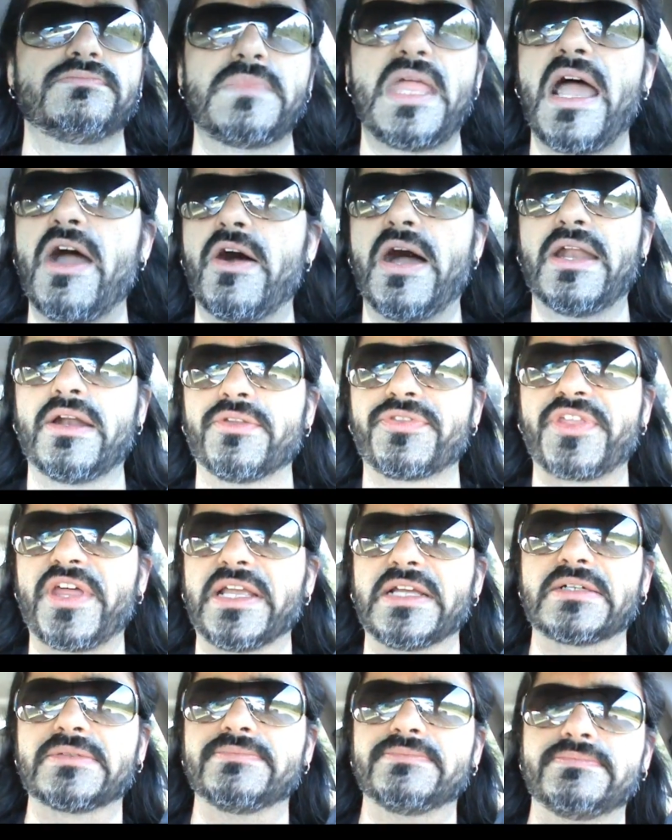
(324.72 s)
No, I don't
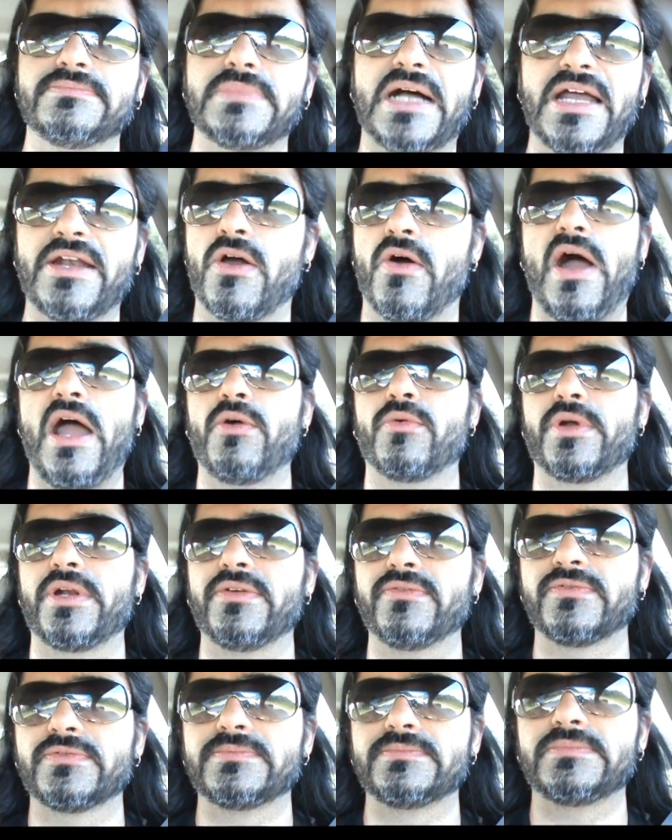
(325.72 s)
think. I know I
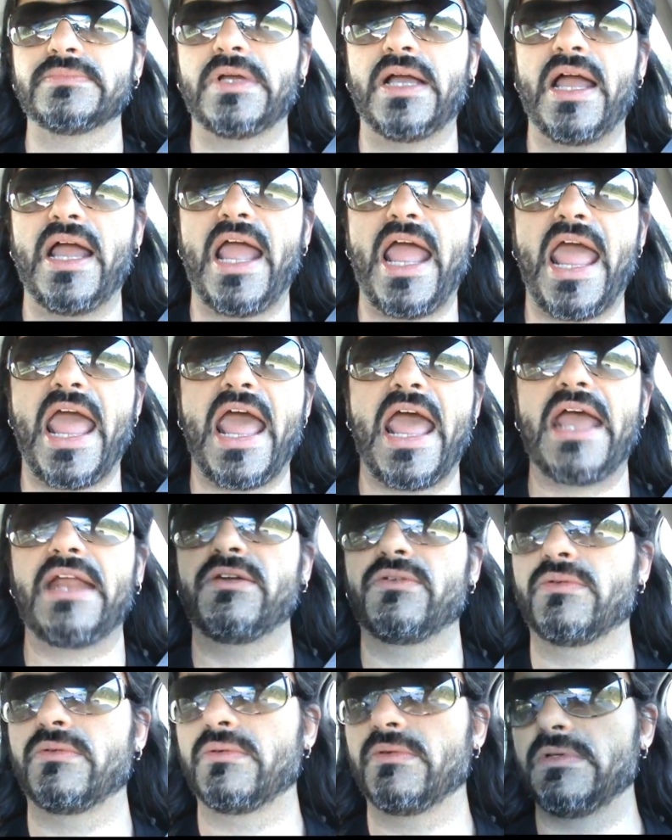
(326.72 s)
wouldn't have.
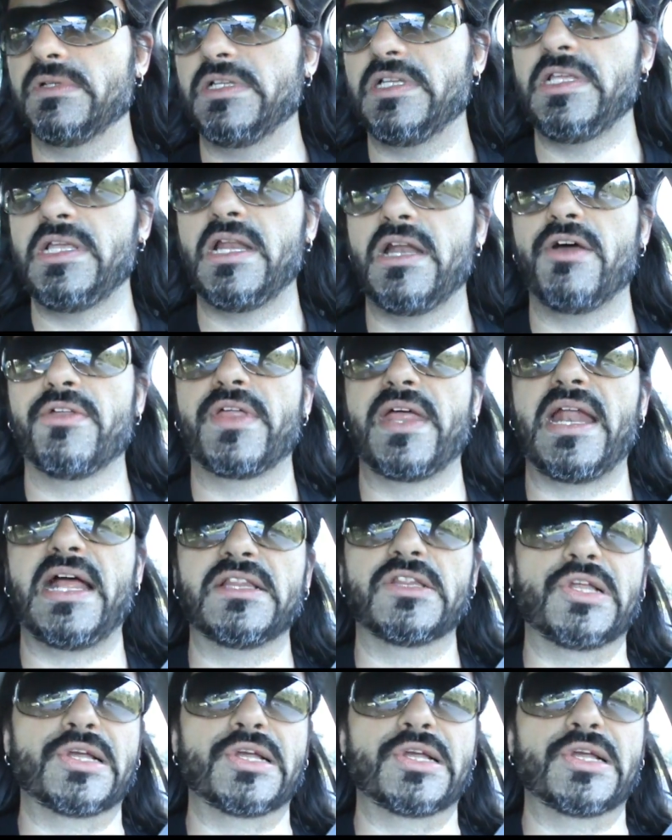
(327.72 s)
And, you know, then I